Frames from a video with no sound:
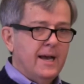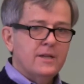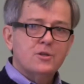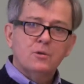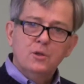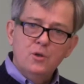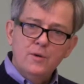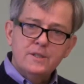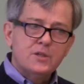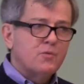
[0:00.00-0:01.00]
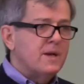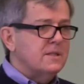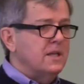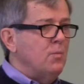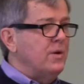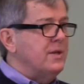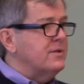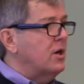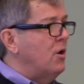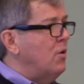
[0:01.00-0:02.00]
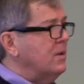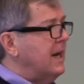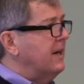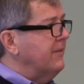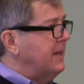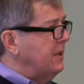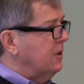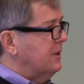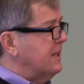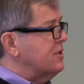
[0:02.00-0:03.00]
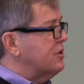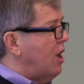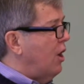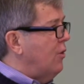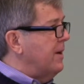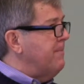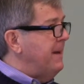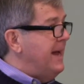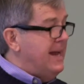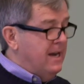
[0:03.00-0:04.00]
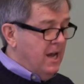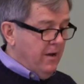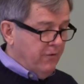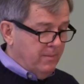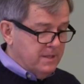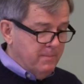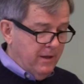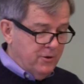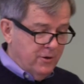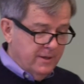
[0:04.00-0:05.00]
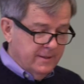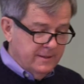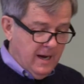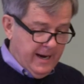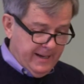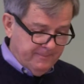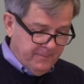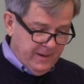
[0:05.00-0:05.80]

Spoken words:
And so Lewis is wrestling with his own kind of guilt and sorrow and pain from his mother dying.